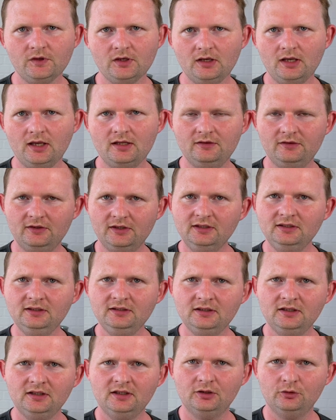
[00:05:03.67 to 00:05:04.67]
And then
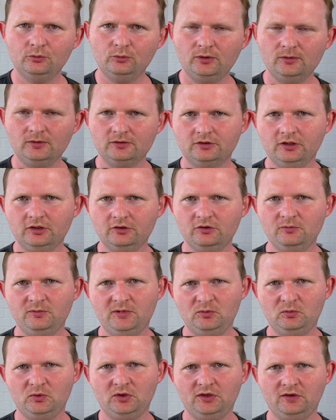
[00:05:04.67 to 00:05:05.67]
we will document
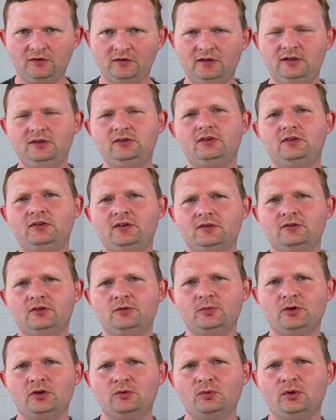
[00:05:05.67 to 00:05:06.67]
what is necessary,
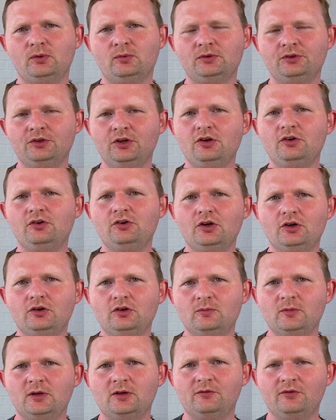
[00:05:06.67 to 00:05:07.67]
but we will not
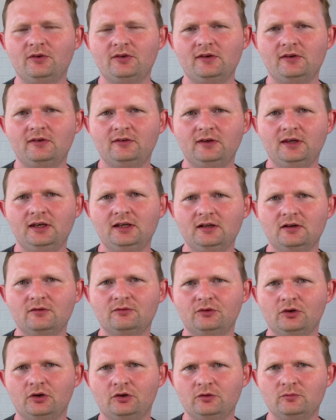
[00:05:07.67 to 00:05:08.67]
document for the sake of
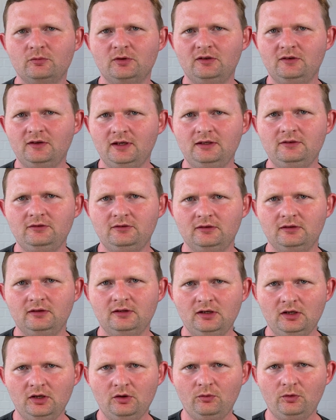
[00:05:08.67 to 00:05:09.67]
documentation,
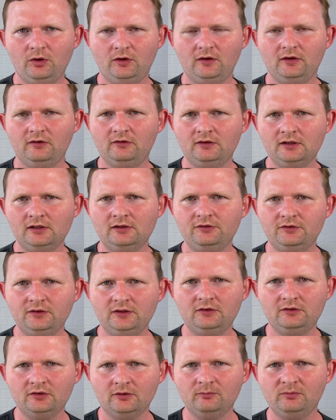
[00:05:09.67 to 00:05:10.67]
which I still see
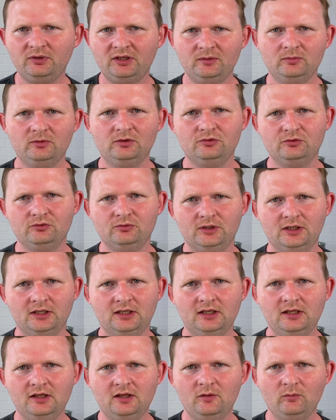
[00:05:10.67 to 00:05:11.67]
some people doing,
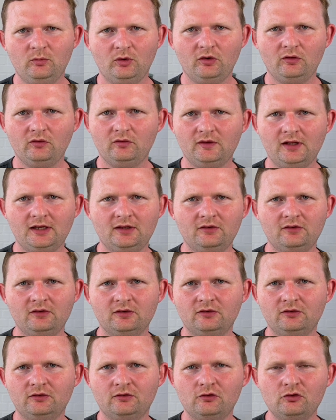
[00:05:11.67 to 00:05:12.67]
because that's
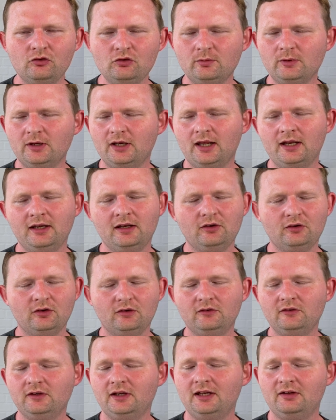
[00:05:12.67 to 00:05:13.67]
just stupid and it
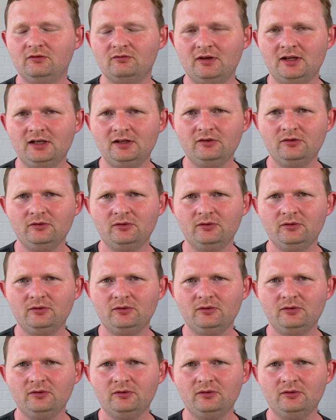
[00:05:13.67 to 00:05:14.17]
doesn't add value.